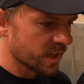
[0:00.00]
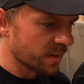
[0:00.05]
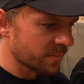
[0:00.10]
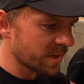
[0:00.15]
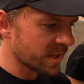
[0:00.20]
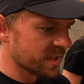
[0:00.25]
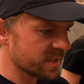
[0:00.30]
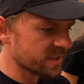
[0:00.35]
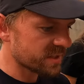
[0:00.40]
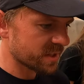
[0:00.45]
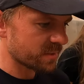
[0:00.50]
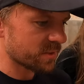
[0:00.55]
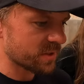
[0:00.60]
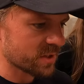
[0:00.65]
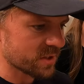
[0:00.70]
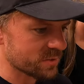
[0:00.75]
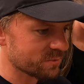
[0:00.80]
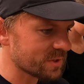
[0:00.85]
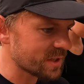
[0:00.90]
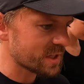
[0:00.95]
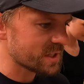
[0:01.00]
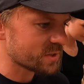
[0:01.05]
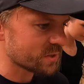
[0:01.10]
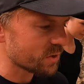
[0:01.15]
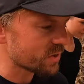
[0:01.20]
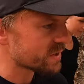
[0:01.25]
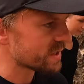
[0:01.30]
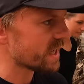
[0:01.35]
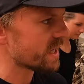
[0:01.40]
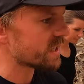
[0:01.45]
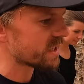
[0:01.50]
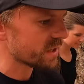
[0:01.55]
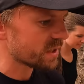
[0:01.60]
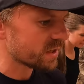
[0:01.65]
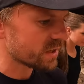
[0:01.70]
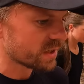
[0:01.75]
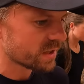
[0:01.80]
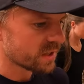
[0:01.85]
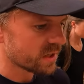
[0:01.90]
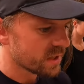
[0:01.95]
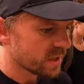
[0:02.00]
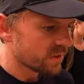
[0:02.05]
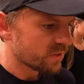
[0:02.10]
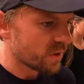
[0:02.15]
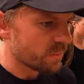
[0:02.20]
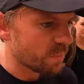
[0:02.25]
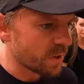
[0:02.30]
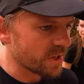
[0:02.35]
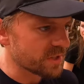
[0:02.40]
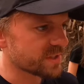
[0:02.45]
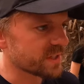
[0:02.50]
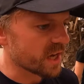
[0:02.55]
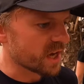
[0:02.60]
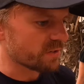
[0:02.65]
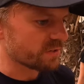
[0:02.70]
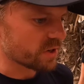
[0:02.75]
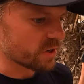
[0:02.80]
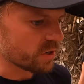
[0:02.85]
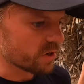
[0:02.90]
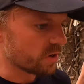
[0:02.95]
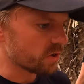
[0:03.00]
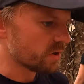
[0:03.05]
And it's something that's really sort of taken the buzz out of it